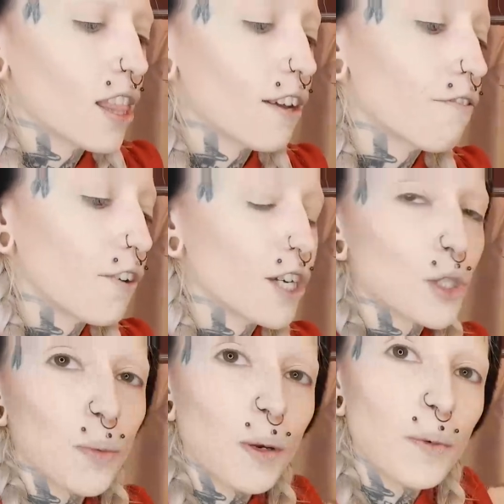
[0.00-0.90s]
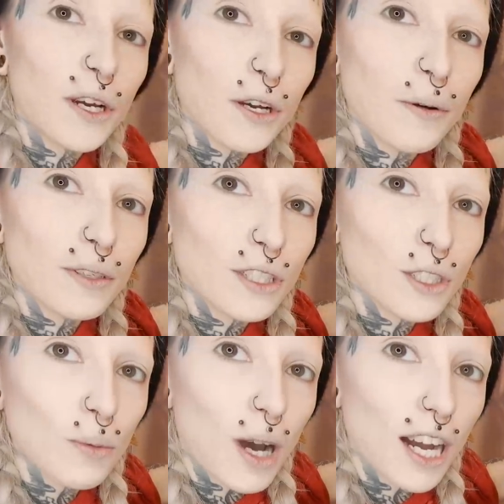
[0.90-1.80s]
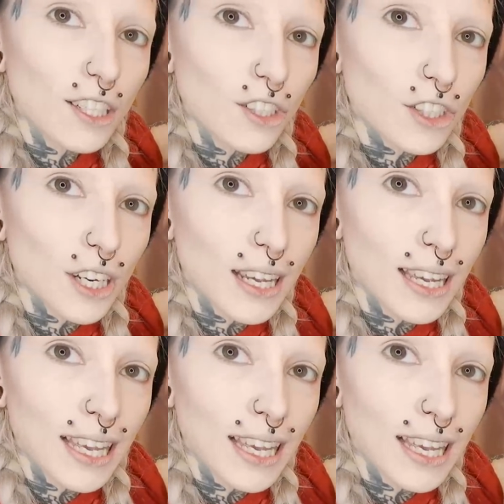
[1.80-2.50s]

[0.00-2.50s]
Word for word: the first one we are going to swatch